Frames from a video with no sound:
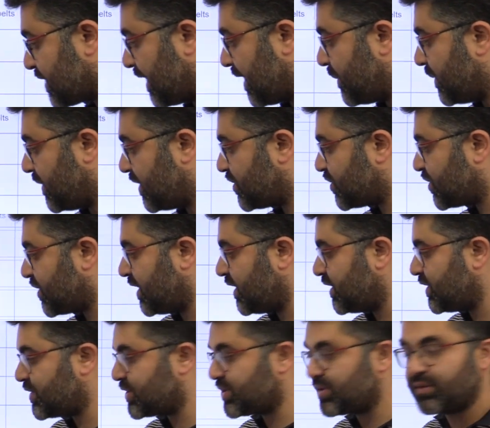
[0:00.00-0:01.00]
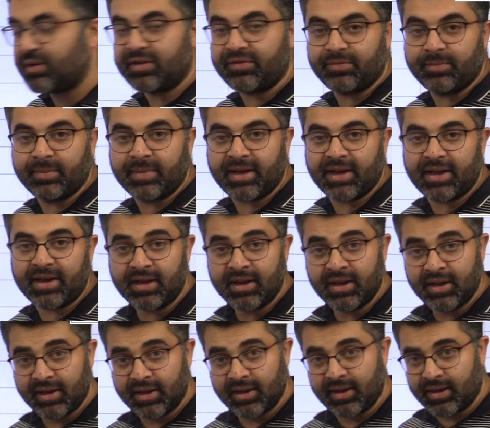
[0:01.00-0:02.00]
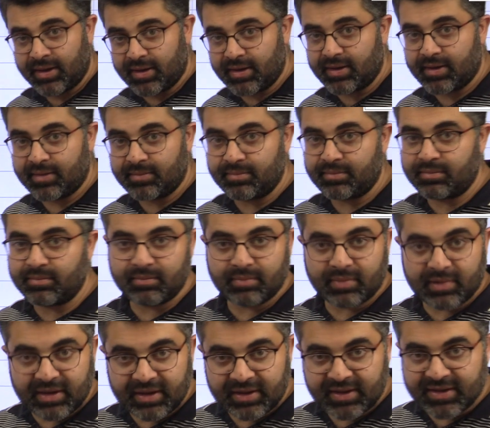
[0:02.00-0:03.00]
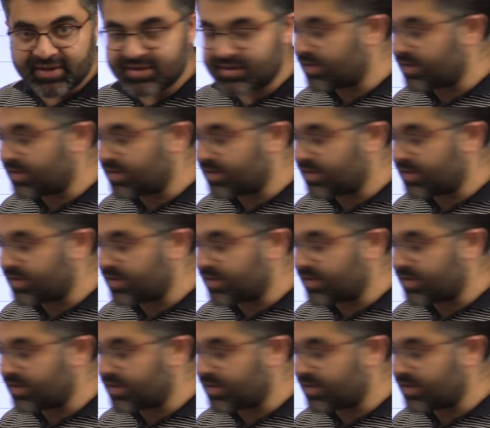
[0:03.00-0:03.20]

climate change, role of man. Uh, this,